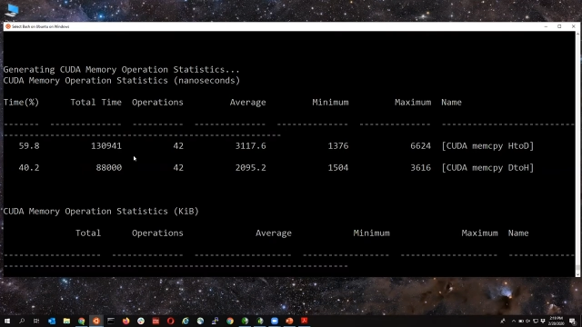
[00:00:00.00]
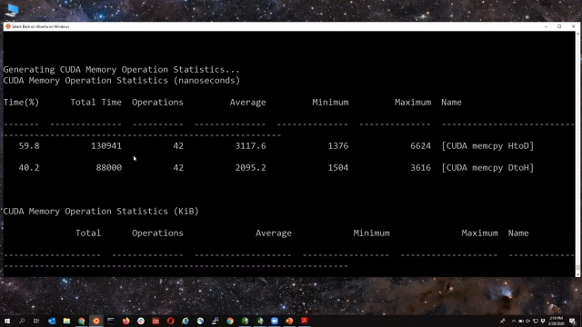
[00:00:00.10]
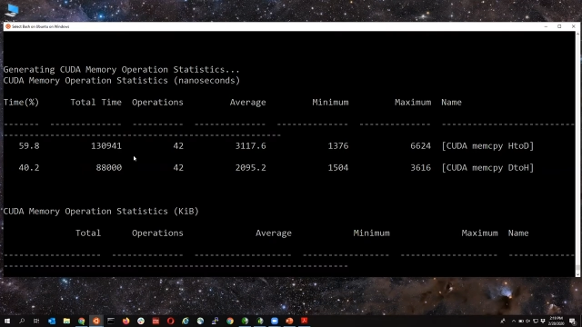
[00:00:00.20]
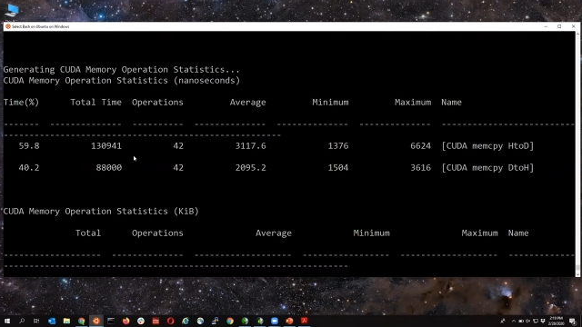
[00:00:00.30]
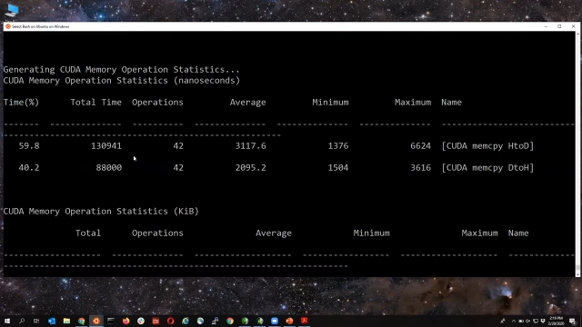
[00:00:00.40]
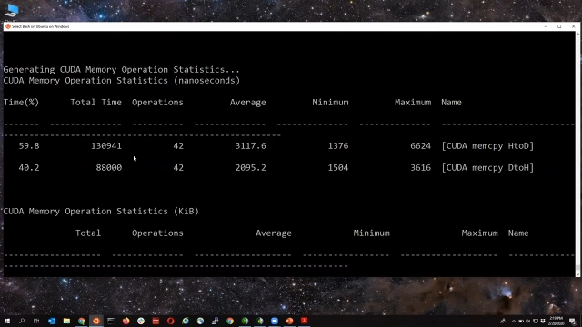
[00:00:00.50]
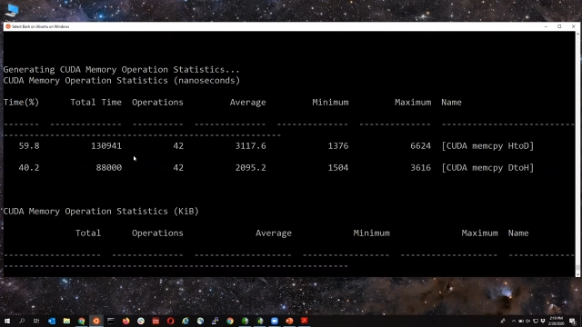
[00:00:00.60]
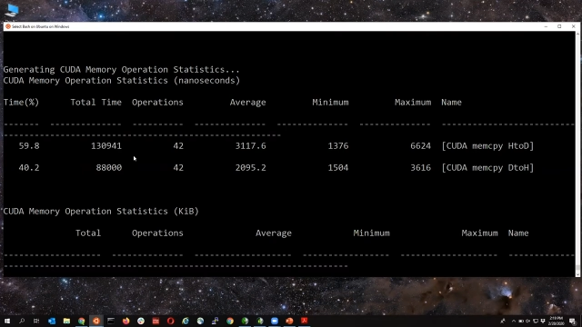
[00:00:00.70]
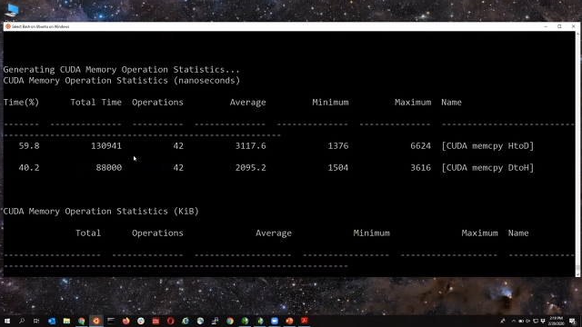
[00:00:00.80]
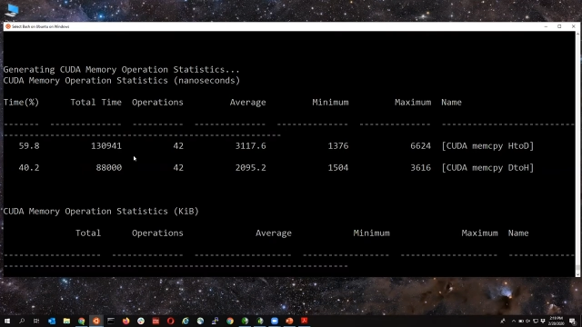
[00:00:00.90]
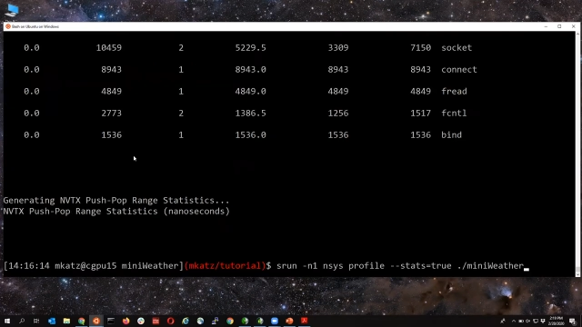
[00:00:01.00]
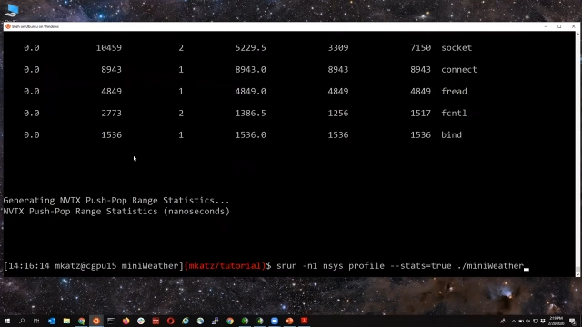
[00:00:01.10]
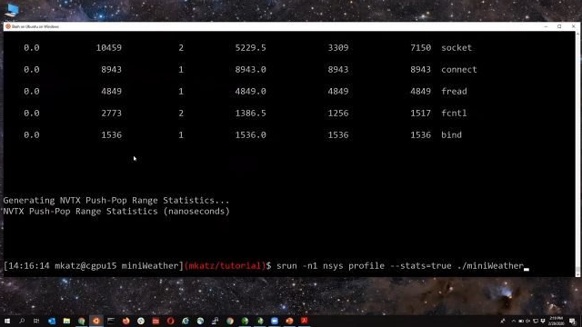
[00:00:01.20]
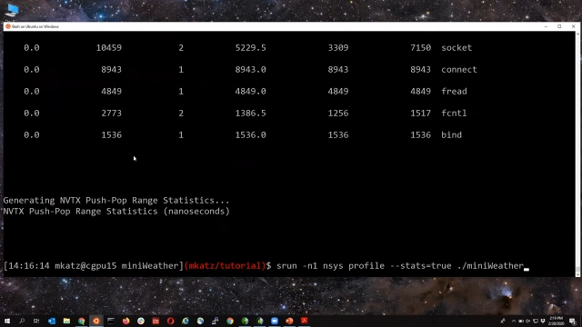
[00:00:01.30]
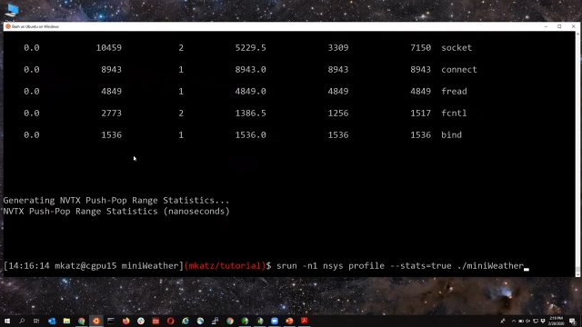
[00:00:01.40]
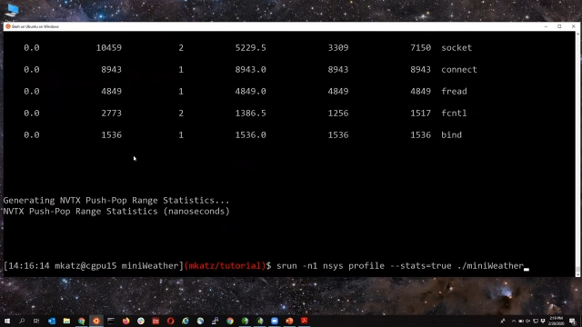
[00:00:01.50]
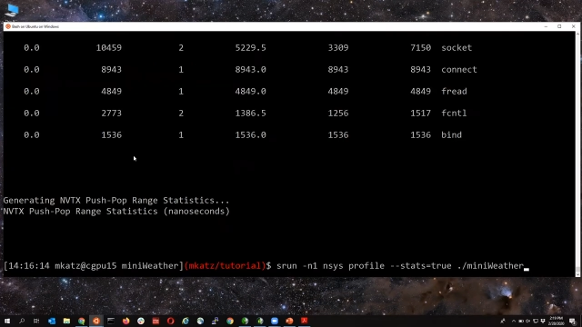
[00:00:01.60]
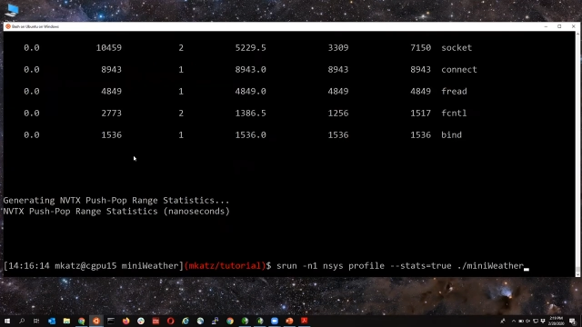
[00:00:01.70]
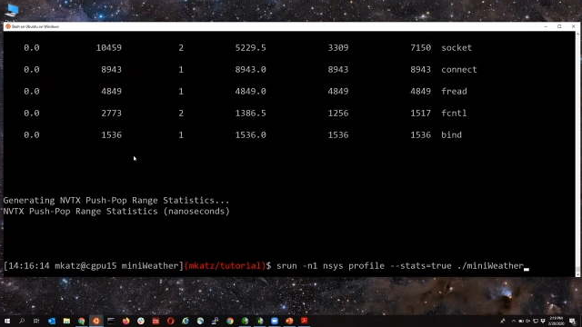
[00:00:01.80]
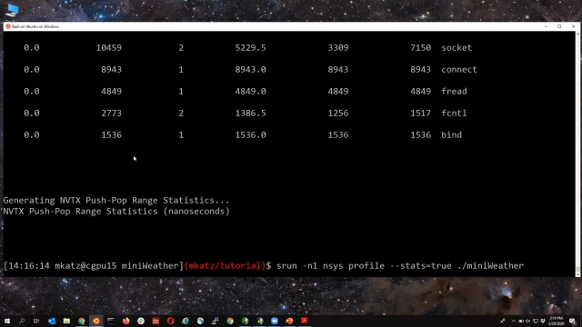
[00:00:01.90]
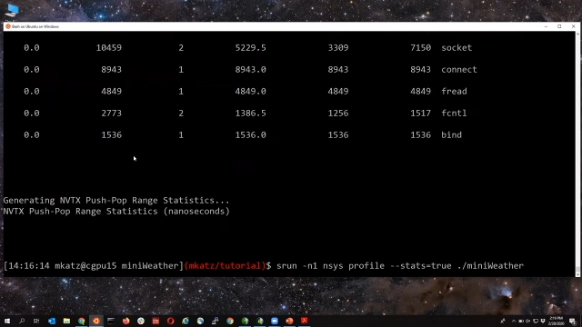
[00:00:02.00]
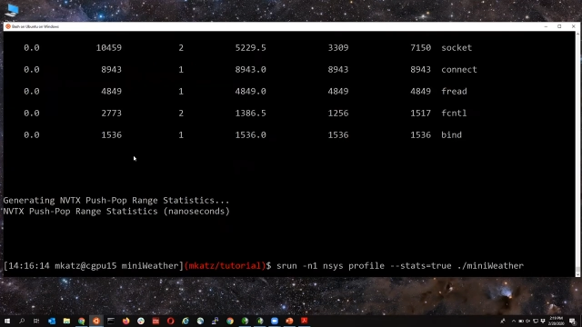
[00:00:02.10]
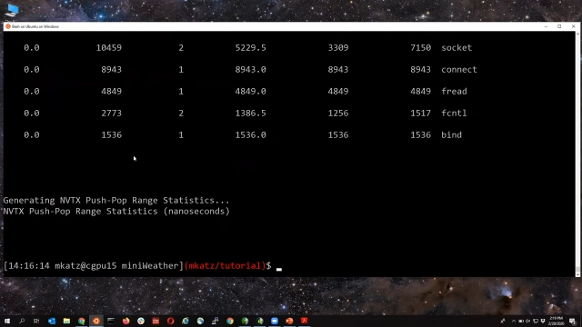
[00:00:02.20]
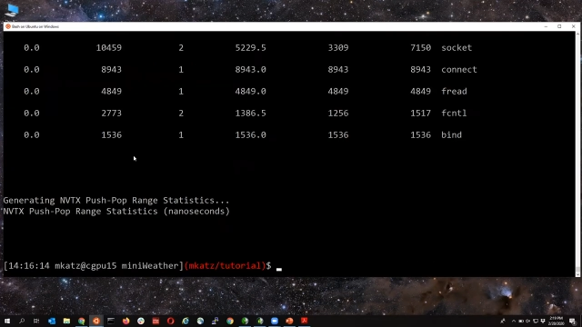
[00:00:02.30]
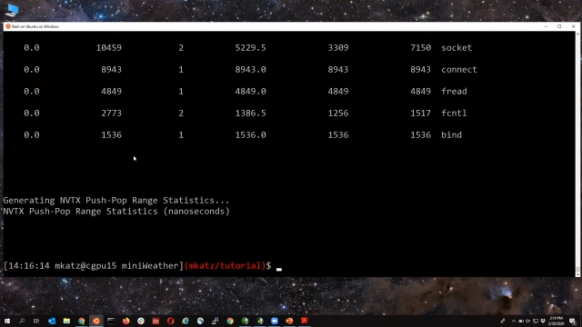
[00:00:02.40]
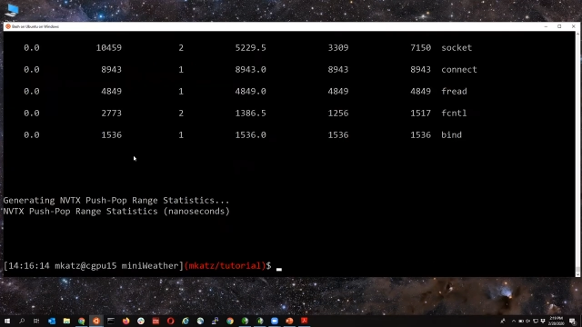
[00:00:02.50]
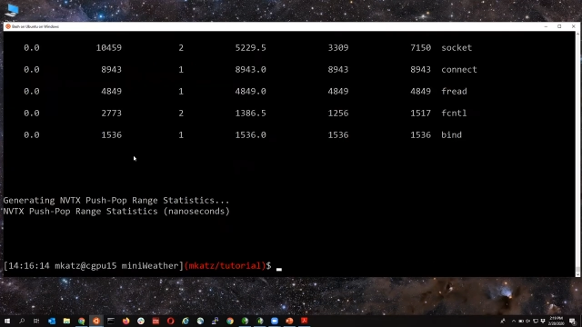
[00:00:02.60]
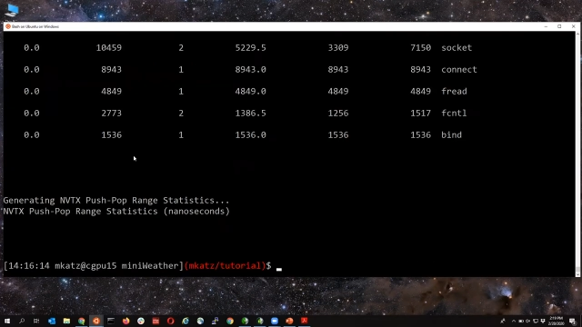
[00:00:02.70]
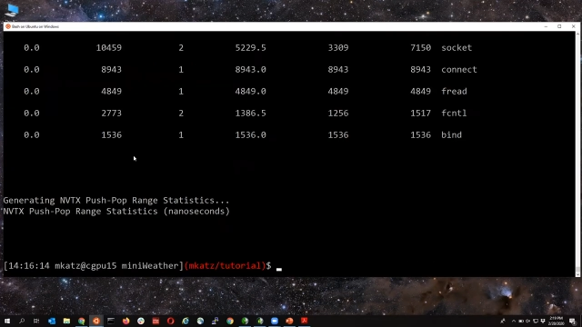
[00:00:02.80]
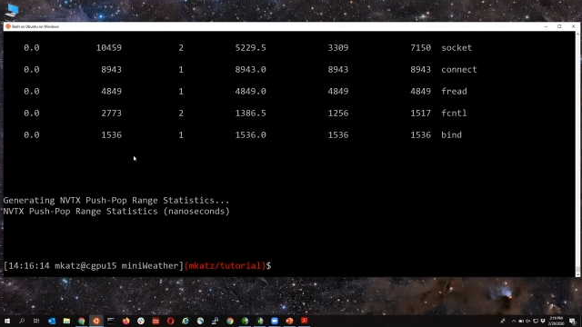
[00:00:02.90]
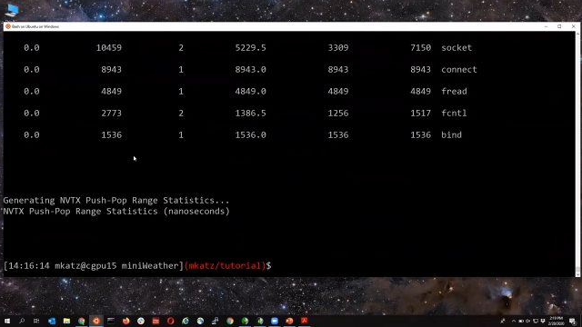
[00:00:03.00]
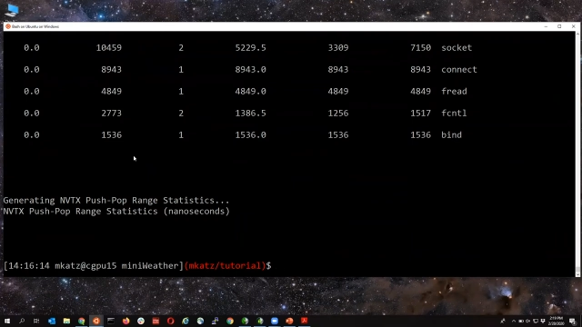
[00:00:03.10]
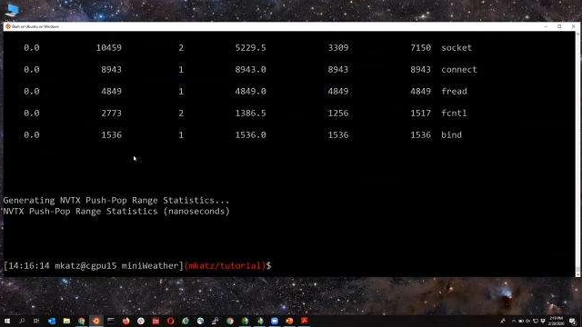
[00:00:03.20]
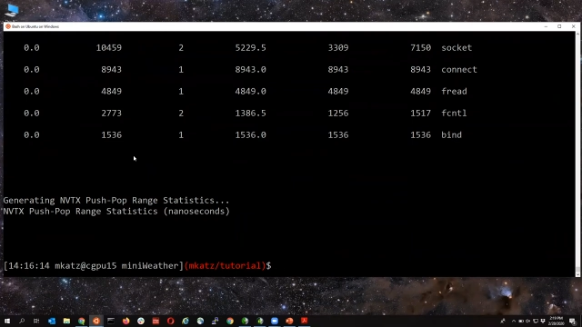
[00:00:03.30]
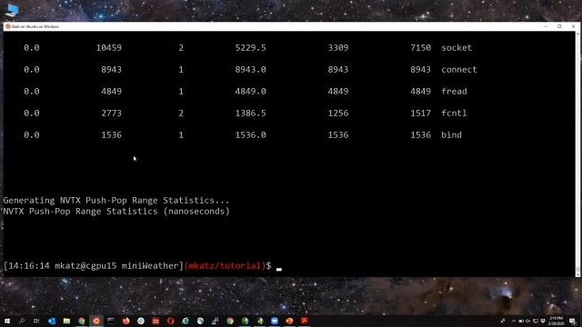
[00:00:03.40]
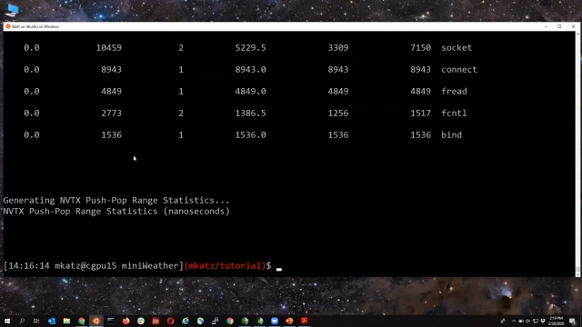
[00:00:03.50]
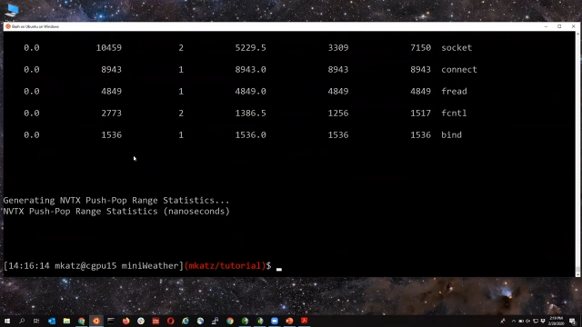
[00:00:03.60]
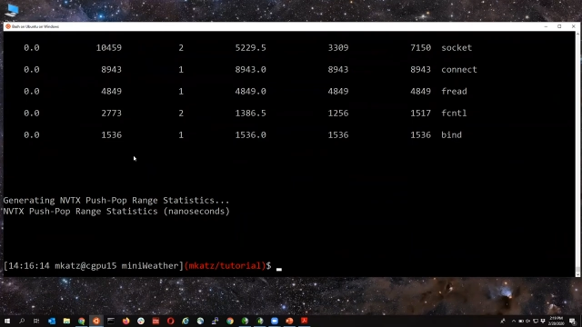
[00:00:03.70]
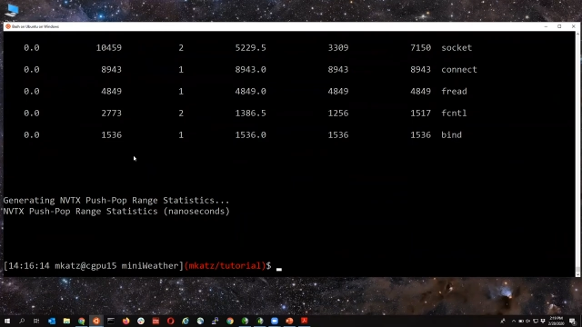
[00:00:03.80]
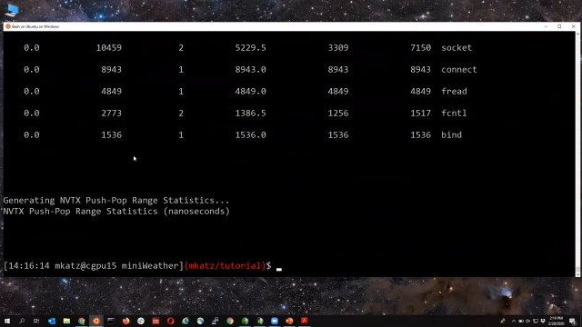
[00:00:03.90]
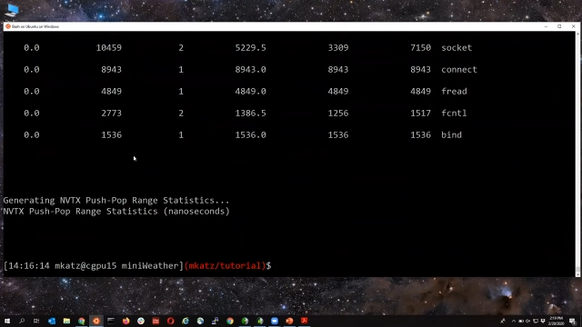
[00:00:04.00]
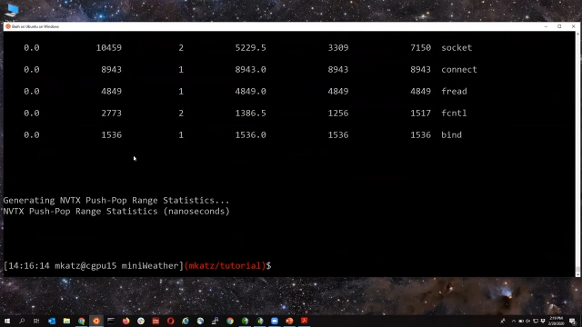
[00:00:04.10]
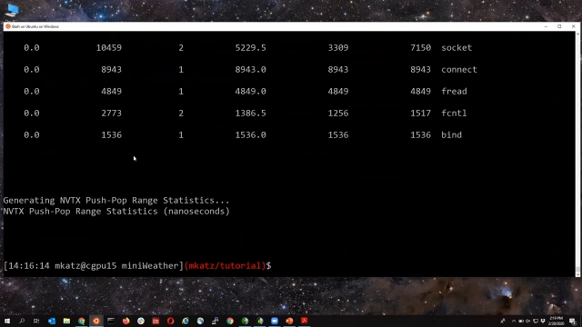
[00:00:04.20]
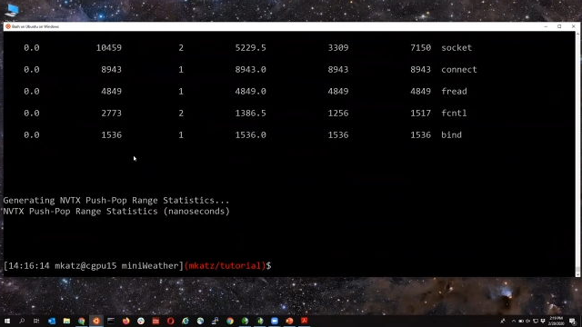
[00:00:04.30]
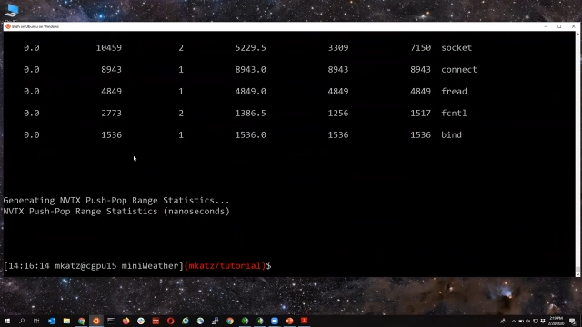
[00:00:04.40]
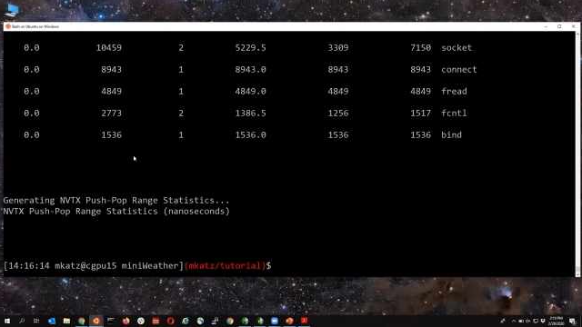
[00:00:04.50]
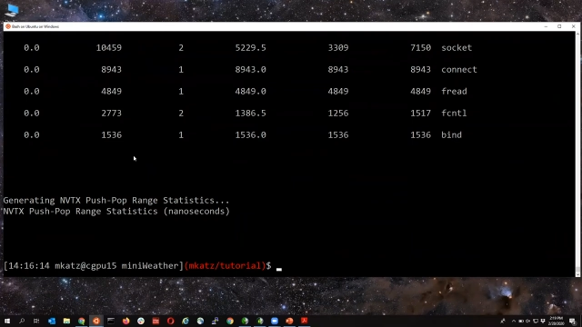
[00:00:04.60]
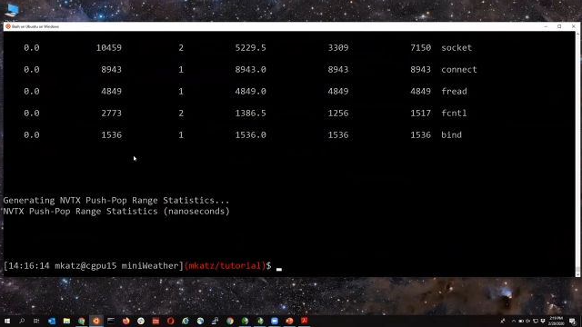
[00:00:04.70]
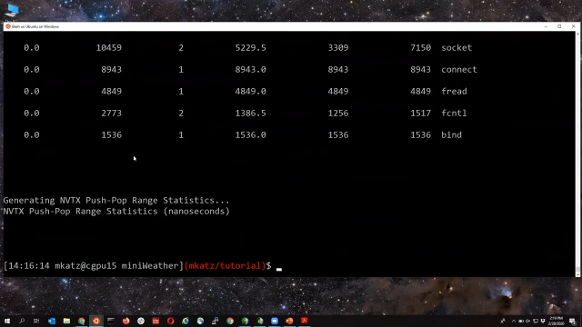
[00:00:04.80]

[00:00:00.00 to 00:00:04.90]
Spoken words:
Nobody's mouth can be seen.